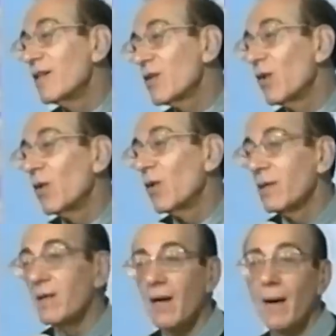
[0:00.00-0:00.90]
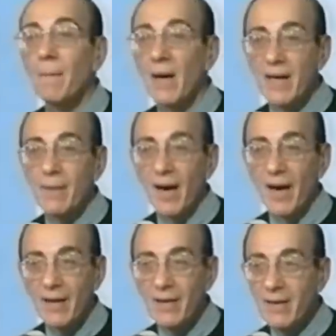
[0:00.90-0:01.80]
is called Monkey
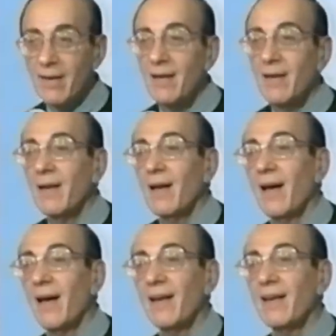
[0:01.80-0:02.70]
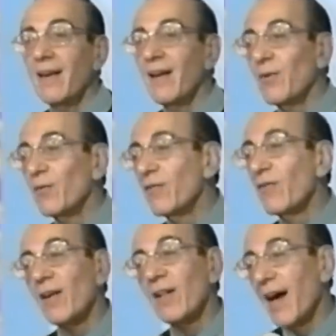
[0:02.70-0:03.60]
Mind, and
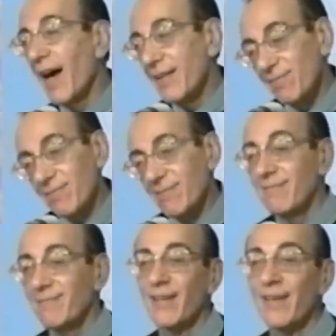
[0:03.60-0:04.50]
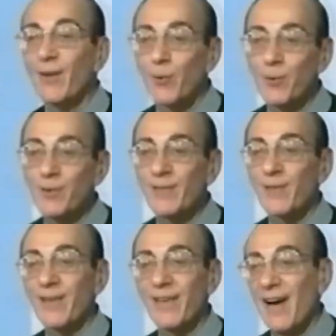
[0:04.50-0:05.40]
we've all got one of those,
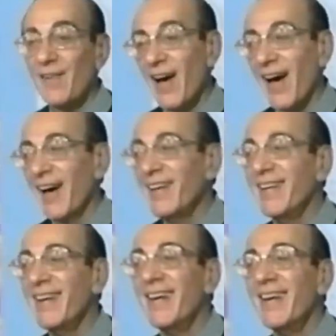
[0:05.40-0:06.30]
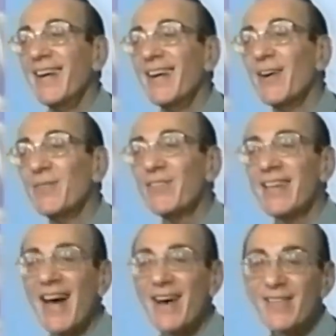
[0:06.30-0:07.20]
or have had,
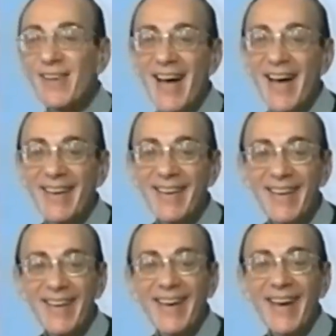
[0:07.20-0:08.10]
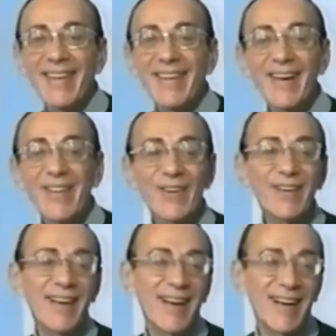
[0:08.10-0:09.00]
hopefully have had. And the
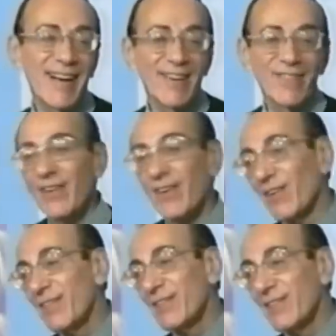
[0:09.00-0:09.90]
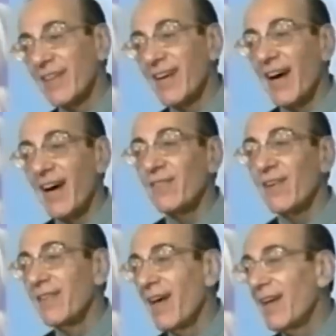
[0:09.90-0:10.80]
other uh, we all certainly have,
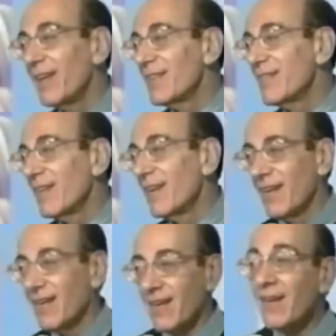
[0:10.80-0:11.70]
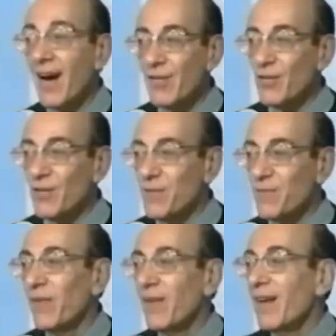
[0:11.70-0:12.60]
and that is uh, conscience.